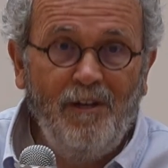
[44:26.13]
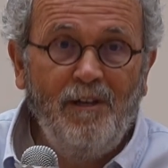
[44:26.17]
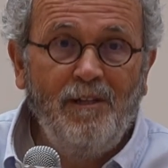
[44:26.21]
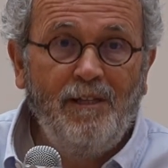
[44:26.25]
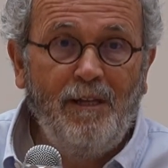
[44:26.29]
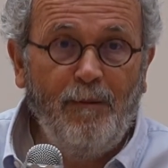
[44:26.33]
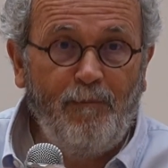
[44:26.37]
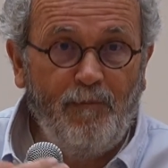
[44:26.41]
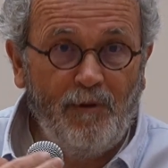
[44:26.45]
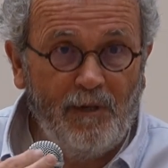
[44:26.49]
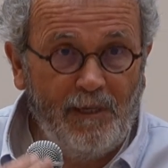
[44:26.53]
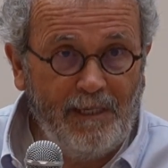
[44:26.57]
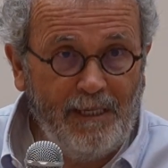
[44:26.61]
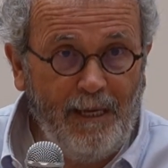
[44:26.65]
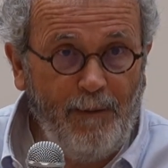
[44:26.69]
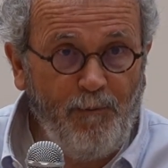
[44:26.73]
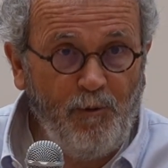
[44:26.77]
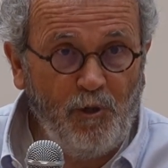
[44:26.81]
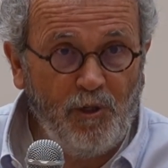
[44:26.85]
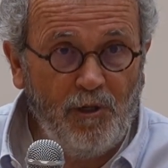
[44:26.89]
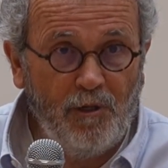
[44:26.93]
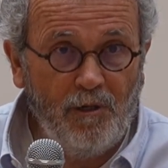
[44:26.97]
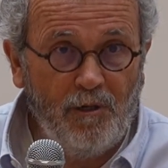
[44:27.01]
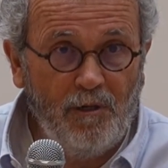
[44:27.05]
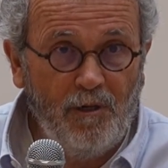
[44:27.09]
The
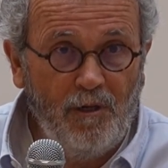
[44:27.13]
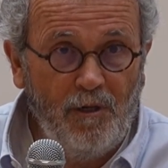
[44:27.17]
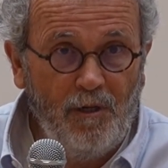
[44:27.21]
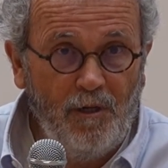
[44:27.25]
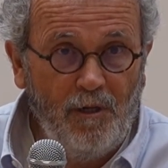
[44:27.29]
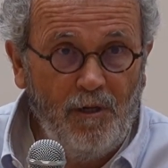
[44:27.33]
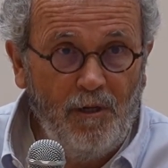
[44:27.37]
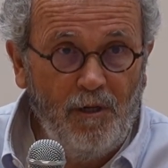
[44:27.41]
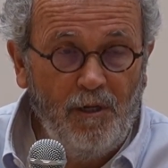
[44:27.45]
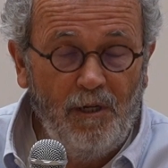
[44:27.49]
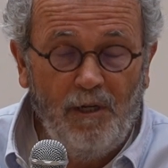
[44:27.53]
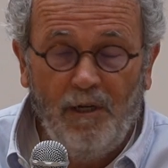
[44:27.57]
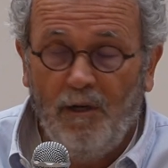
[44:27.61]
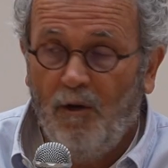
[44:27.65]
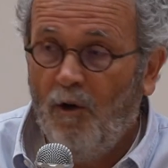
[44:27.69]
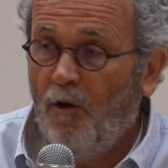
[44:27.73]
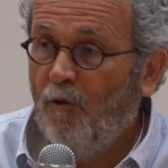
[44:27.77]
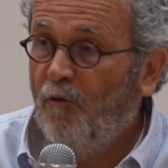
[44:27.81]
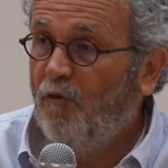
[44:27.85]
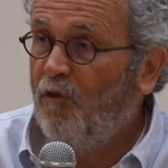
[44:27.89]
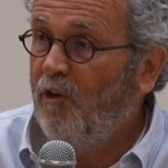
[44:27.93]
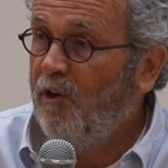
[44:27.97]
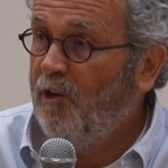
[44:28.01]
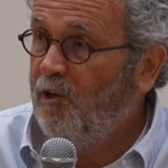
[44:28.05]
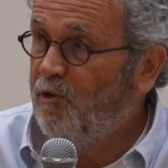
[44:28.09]
perception
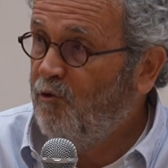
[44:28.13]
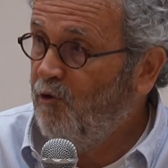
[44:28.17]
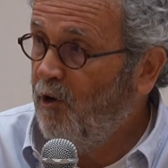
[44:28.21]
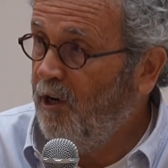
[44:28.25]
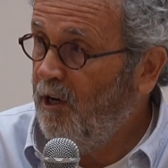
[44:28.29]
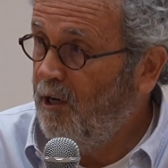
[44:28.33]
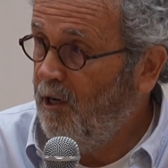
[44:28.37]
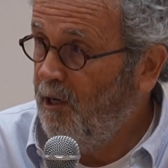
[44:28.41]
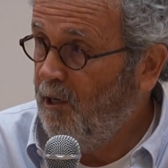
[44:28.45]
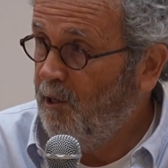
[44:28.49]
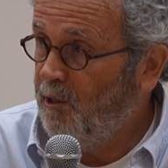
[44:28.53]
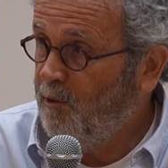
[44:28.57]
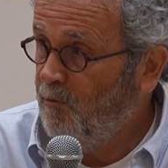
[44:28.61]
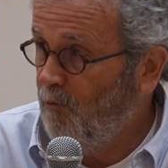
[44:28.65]
of the Israelis,